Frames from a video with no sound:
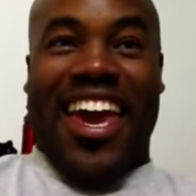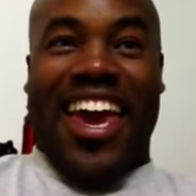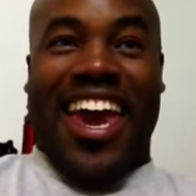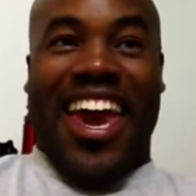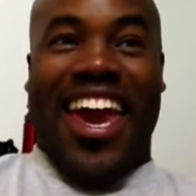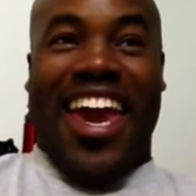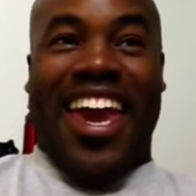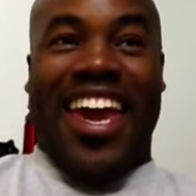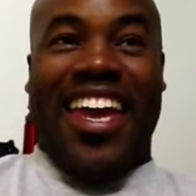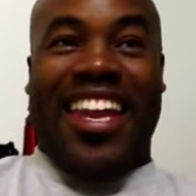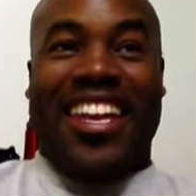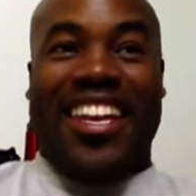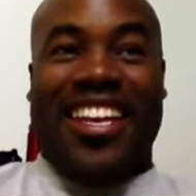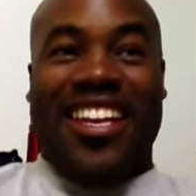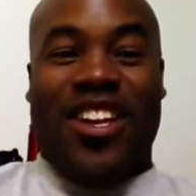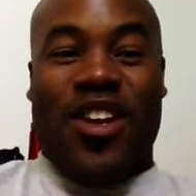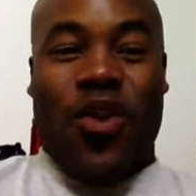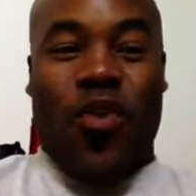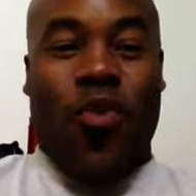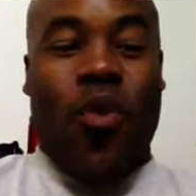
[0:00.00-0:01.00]

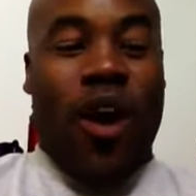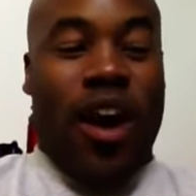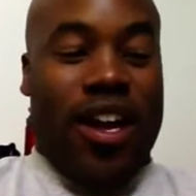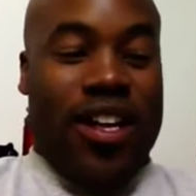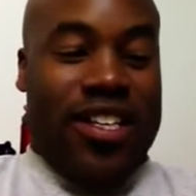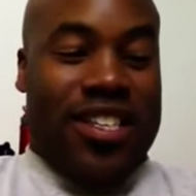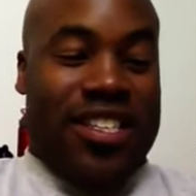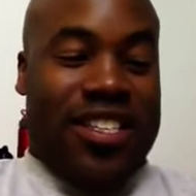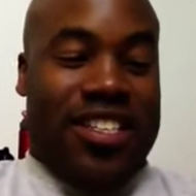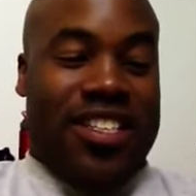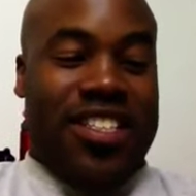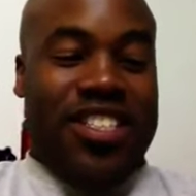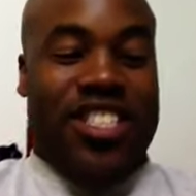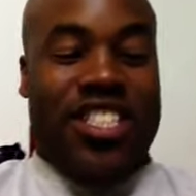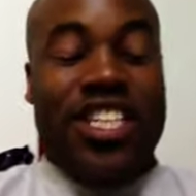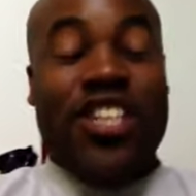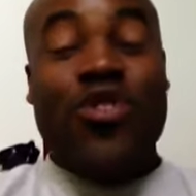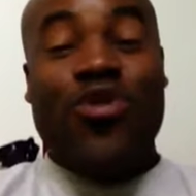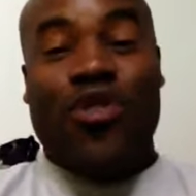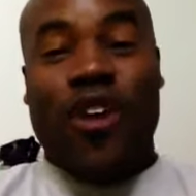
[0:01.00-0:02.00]
And what
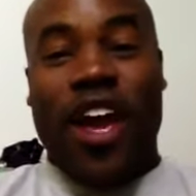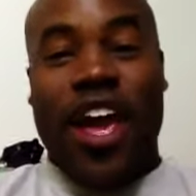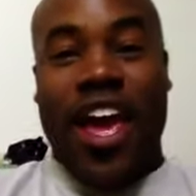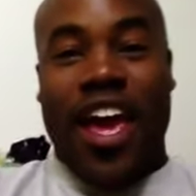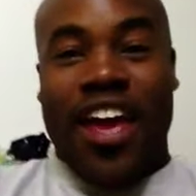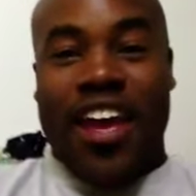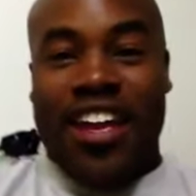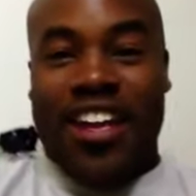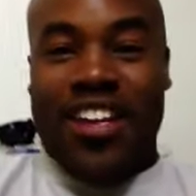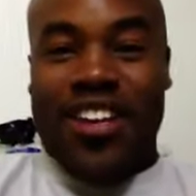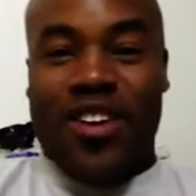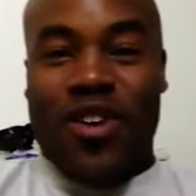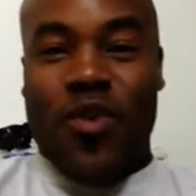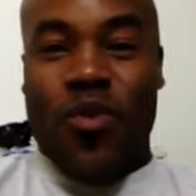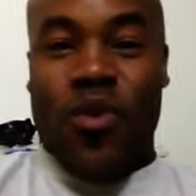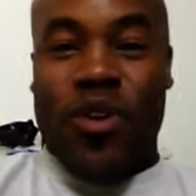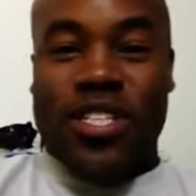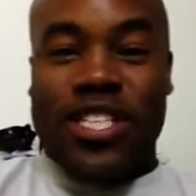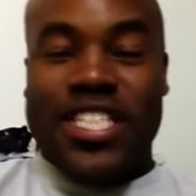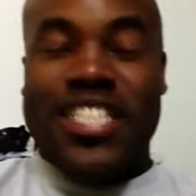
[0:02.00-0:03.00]
she read
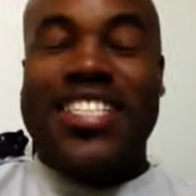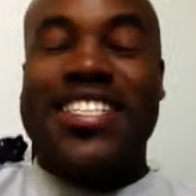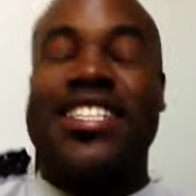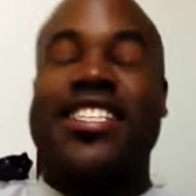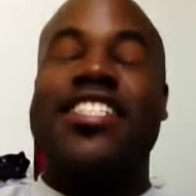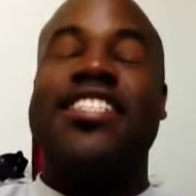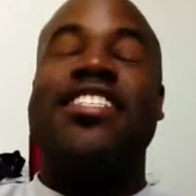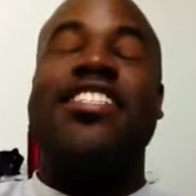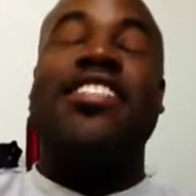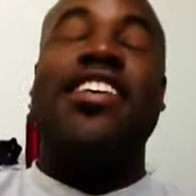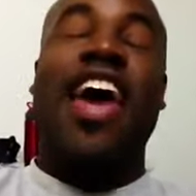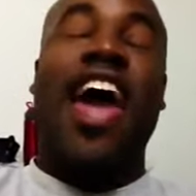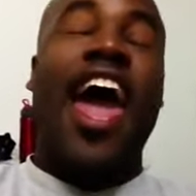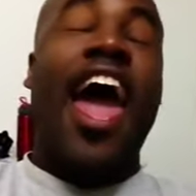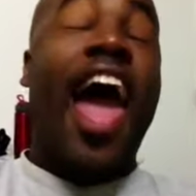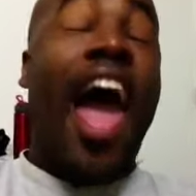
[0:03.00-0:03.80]
was exactly